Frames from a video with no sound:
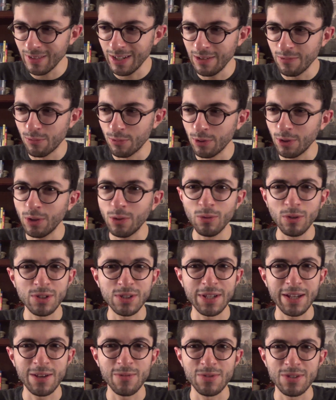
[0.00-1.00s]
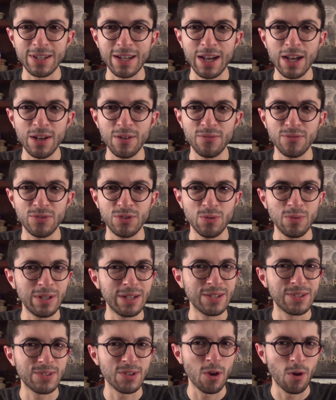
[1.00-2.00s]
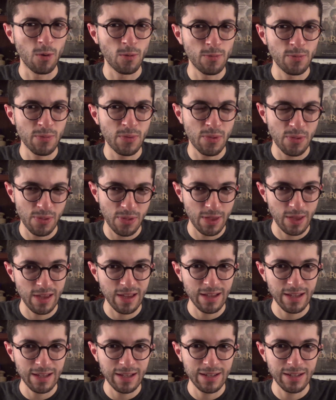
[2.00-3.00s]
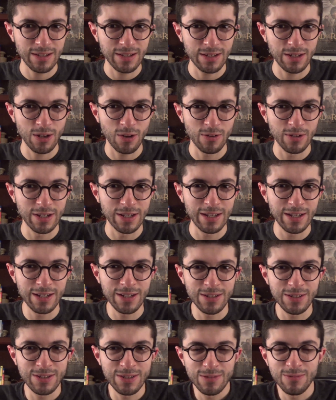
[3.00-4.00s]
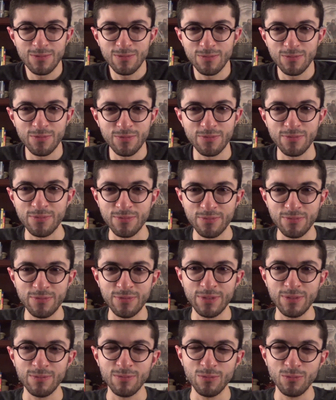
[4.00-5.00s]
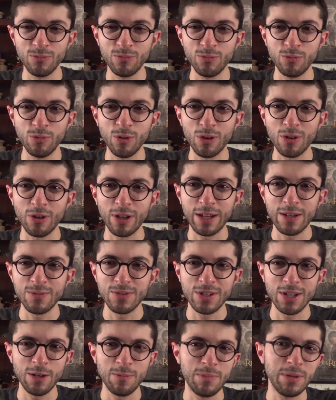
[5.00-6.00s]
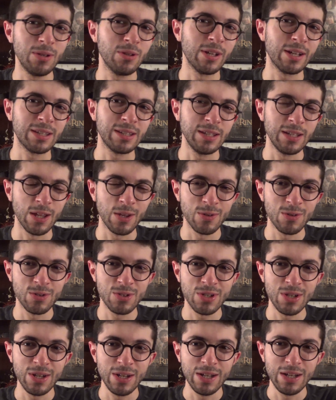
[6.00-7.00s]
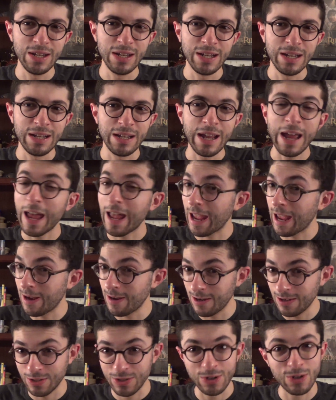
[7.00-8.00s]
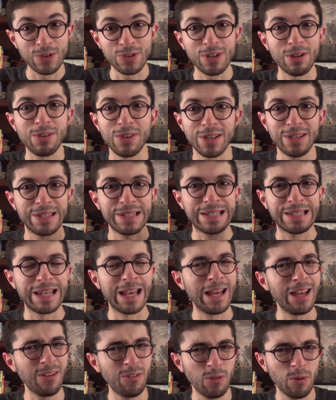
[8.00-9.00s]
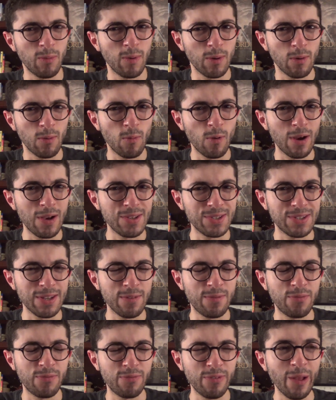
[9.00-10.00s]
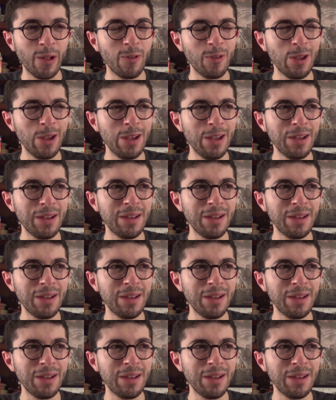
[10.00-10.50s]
really looked like it was kind of doing its own thing. You know, it didn't look like it was going to be like the others. And it turns out that's exactly what it was. It felt